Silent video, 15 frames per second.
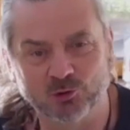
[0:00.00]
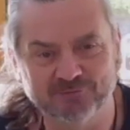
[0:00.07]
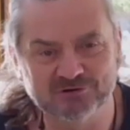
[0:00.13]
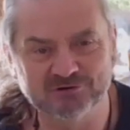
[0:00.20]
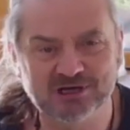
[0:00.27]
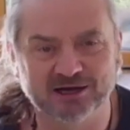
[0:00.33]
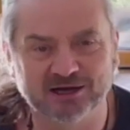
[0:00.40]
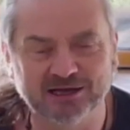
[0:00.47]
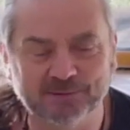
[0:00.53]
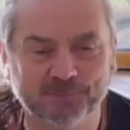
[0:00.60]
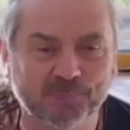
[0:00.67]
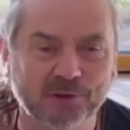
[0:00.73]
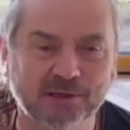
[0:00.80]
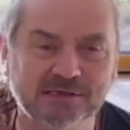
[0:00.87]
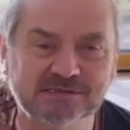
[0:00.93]
over time,
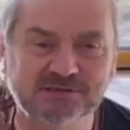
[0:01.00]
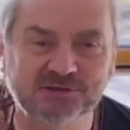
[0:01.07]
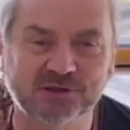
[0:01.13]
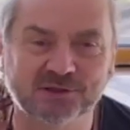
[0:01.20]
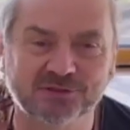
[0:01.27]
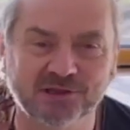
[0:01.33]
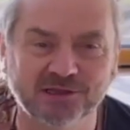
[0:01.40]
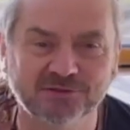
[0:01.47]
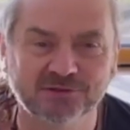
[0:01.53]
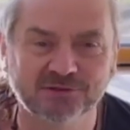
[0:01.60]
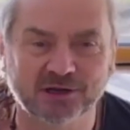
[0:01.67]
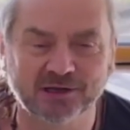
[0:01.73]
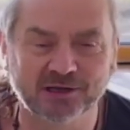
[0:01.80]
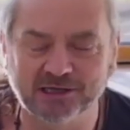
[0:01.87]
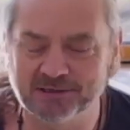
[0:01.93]
is the thing that
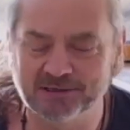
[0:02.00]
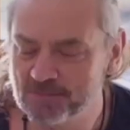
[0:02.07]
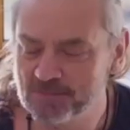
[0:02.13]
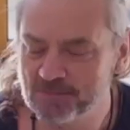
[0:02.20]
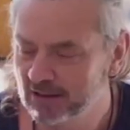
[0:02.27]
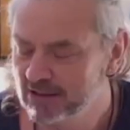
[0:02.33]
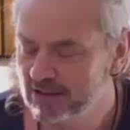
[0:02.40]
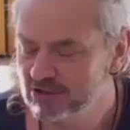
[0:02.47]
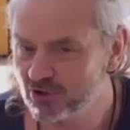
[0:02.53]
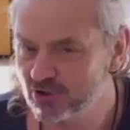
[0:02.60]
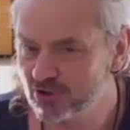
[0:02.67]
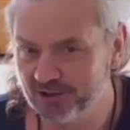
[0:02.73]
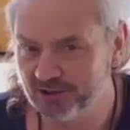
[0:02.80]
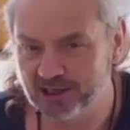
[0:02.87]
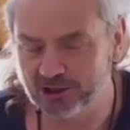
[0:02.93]
I try
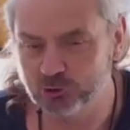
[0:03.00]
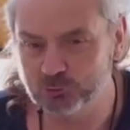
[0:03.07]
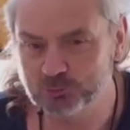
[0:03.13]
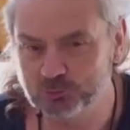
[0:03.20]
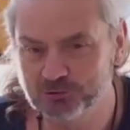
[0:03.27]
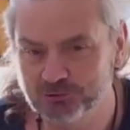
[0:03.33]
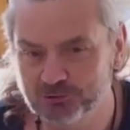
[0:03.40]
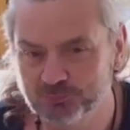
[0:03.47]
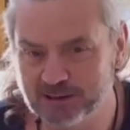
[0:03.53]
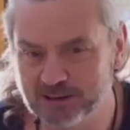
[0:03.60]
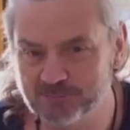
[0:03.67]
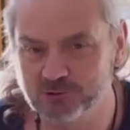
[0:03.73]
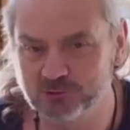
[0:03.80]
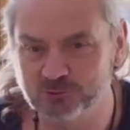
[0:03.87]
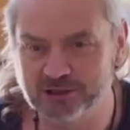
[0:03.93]
and help
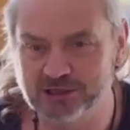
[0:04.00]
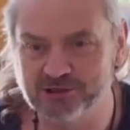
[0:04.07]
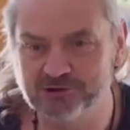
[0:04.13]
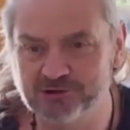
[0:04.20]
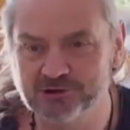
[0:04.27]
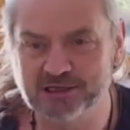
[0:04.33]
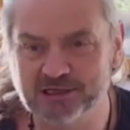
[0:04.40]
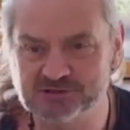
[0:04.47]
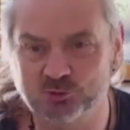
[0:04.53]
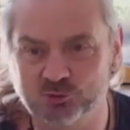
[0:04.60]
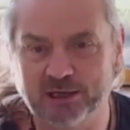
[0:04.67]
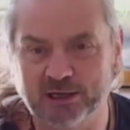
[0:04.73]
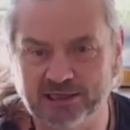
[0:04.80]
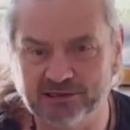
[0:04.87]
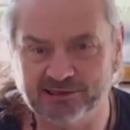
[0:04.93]
people with is the
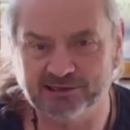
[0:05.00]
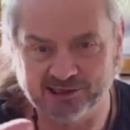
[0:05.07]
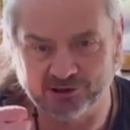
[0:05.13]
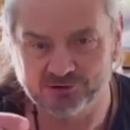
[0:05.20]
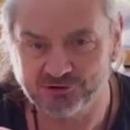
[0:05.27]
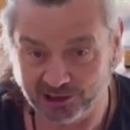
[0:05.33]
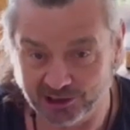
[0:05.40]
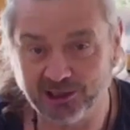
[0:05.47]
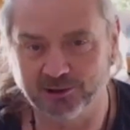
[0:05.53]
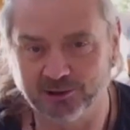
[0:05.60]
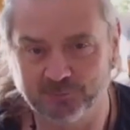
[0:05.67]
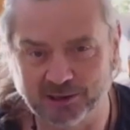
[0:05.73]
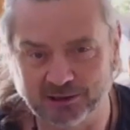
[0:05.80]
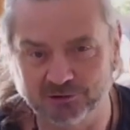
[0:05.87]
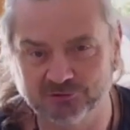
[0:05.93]
way they are thinking
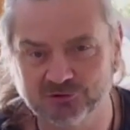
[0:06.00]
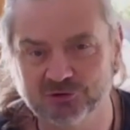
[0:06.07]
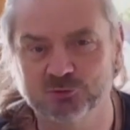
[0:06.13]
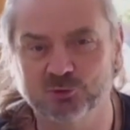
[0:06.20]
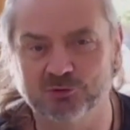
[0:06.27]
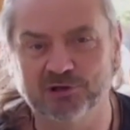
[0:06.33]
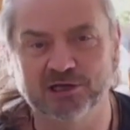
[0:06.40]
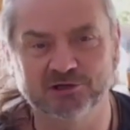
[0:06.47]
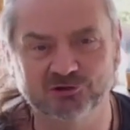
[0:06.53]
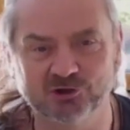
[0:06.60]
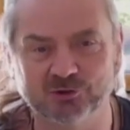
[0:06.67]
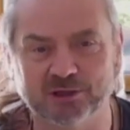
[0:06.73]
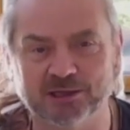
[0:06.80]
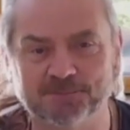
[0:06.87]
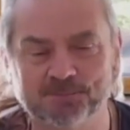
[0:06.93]
about what they are
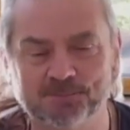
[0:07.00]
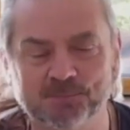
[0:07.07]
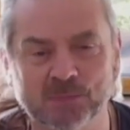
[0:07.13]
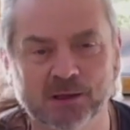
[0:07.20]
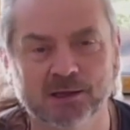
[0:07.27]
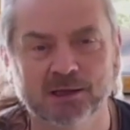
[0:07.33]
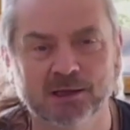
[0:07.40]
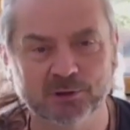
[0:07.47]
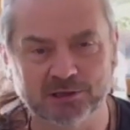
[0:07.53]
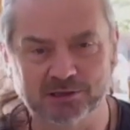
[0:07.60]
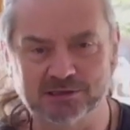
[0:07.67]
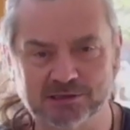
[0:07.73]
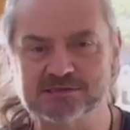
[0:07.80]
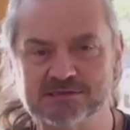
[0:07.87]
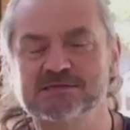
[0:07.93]
doing.
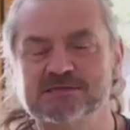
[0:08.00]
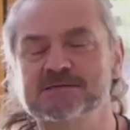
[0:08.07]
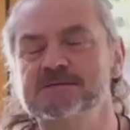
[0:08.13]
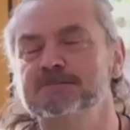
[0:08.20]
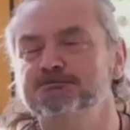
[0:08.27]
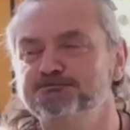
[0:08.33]
Because